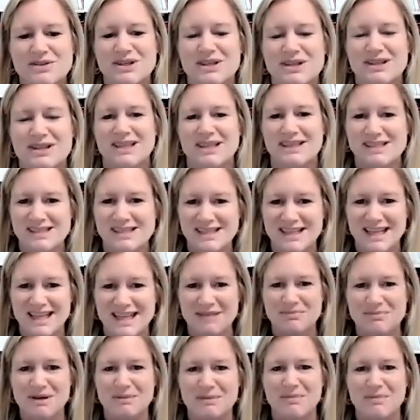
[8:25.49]
good things to
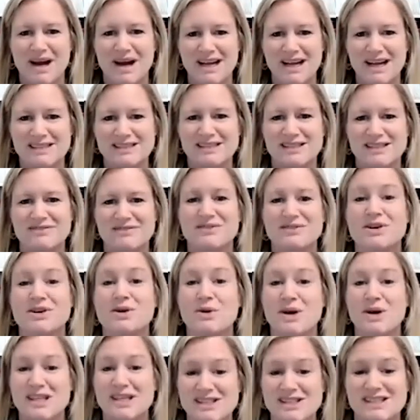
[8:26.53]
keep in mind for
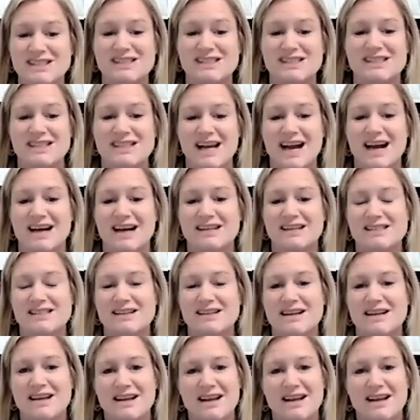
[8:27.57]
questions to ask.